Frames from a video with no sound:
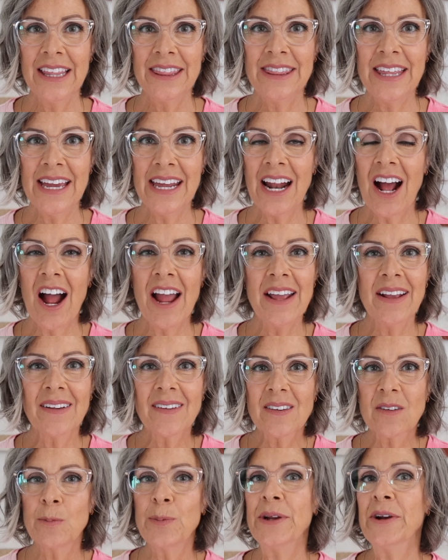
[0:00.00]
that I
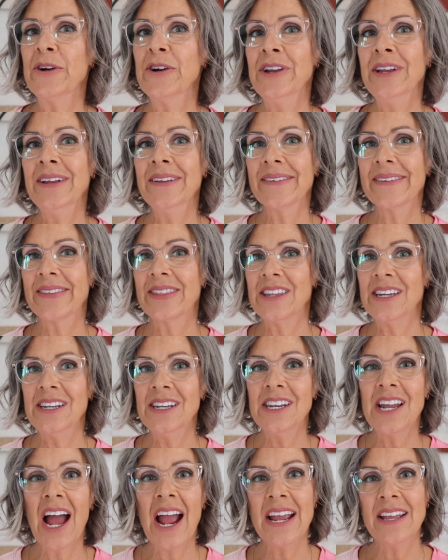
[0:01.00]
experienced the
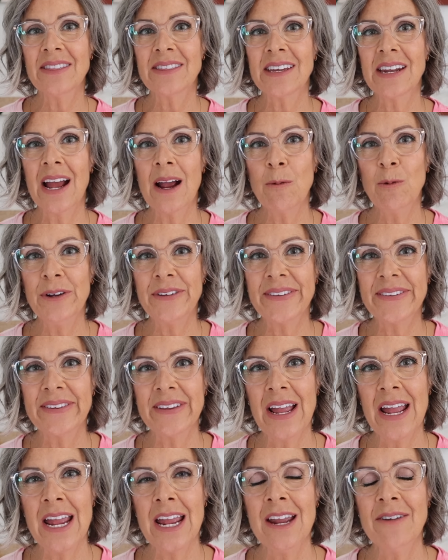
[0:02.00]
night that I was
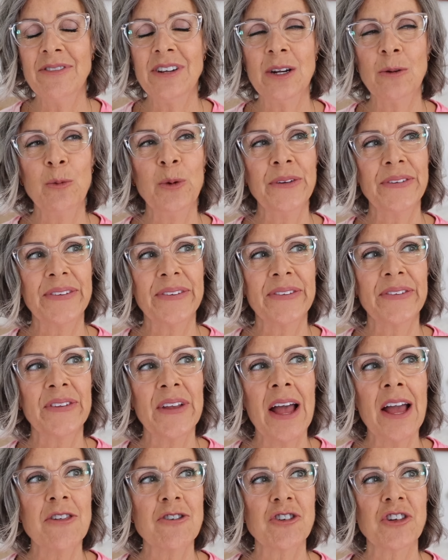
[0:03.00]
saved. It was
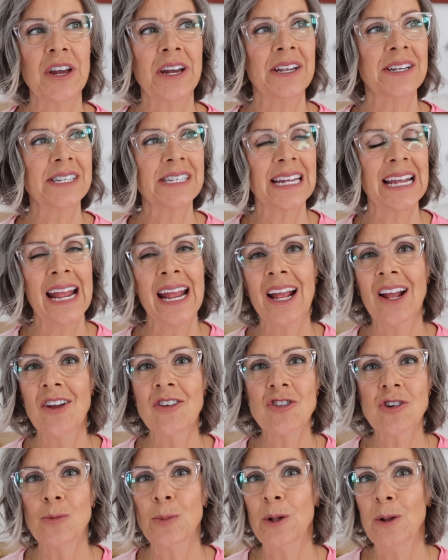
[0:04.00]
such a
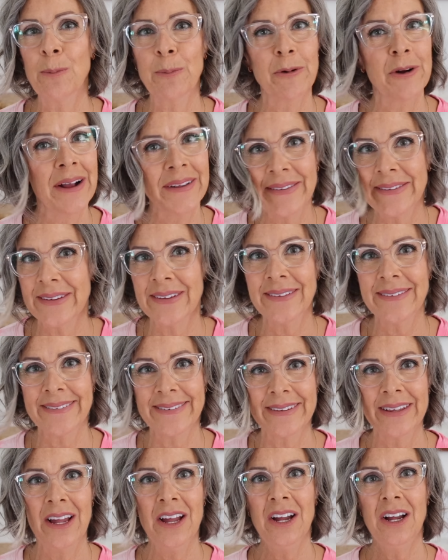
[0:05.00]
tangible
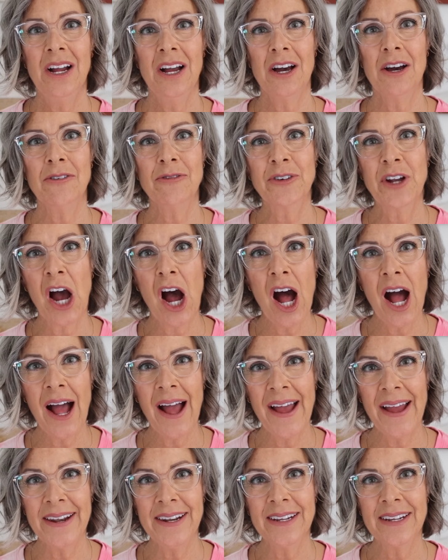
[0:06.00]
presence of
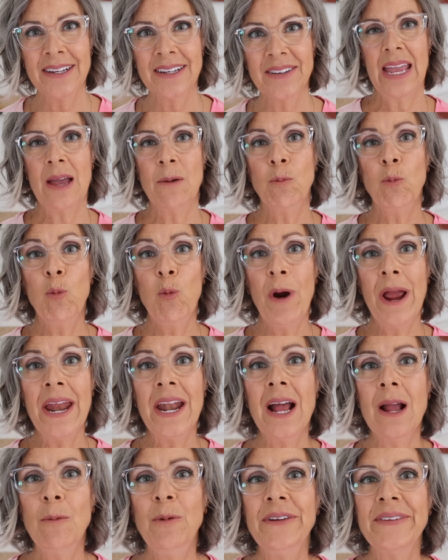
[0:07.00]
God. And
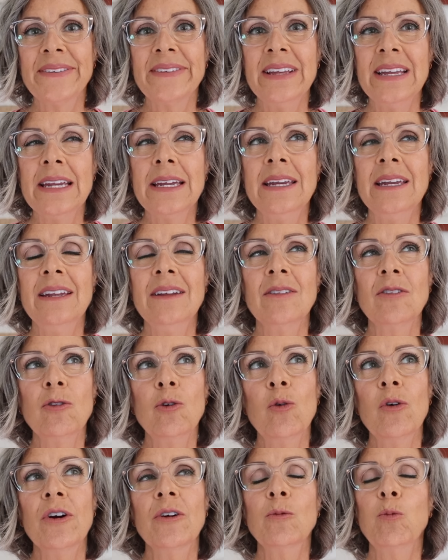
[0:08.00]
when I was thinking,
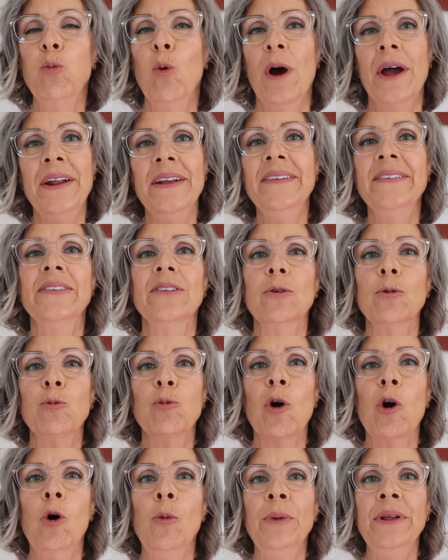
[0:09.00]
Lord, what is the
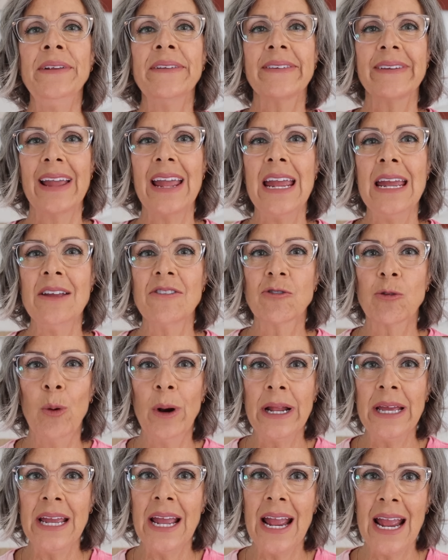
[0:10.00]
Romans
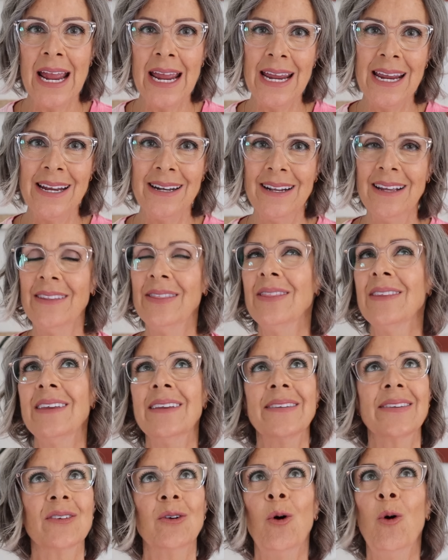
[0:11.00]
8:28 in
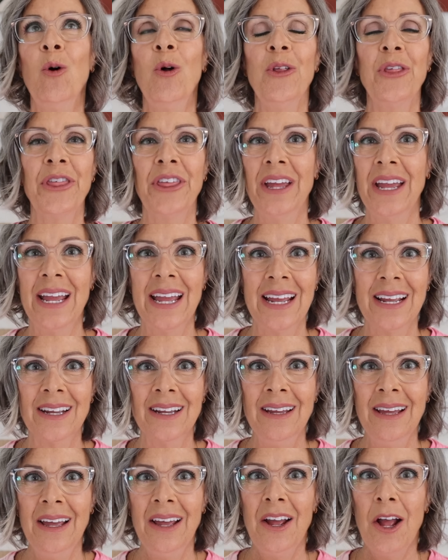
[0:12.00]
this whole
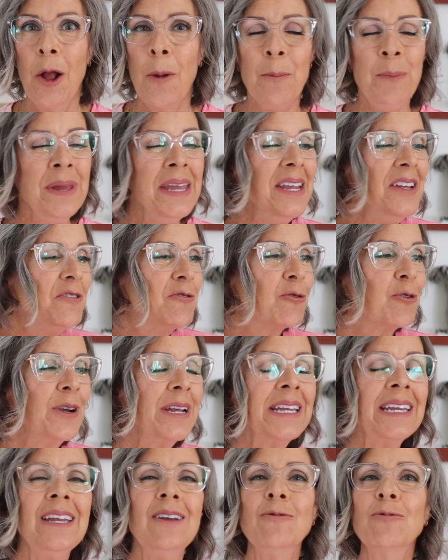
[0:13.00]
thing? Me
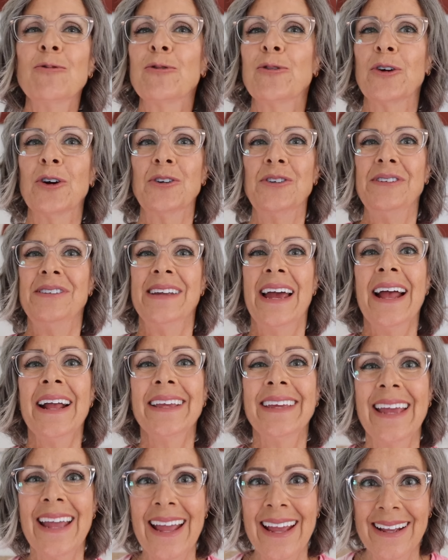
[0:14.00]
drinking for
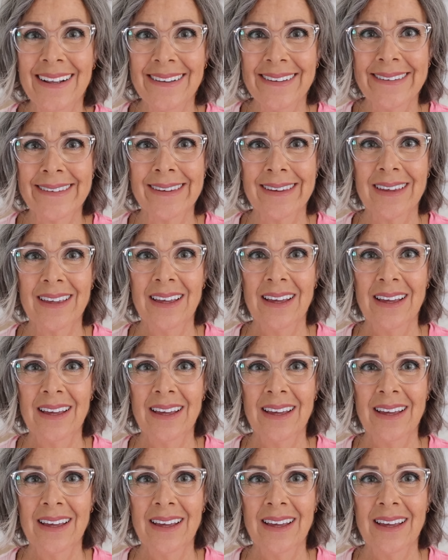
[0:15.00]
decades,